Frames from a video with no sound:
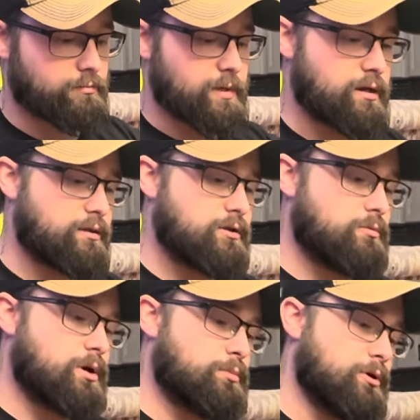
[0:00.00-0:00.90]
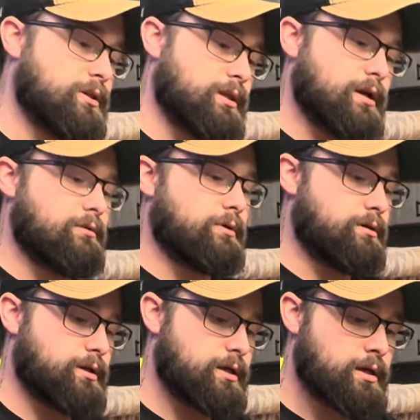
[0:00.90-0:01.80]
anything you want to put in there,
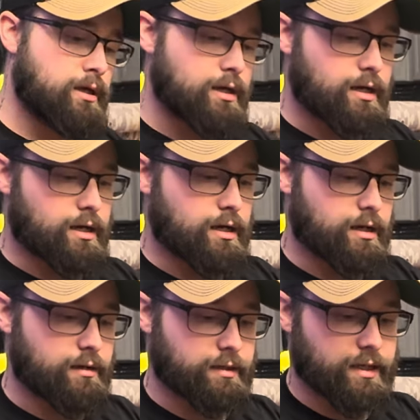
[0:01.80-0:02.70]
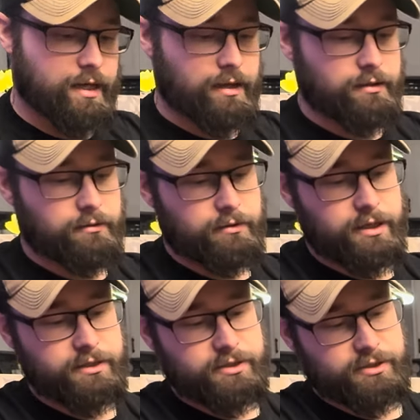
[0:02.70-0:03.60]
really. Again,
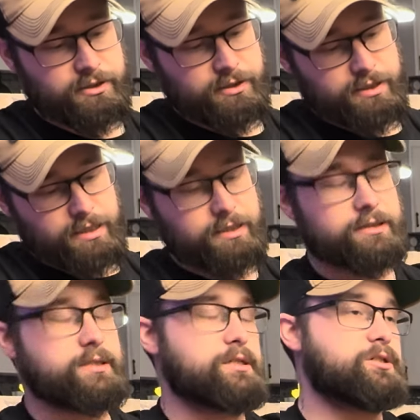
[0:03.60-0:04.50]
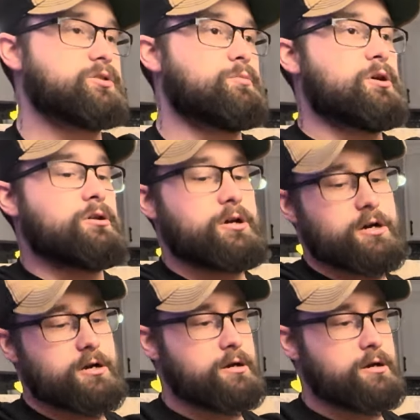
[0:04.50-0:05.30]
this is the smaller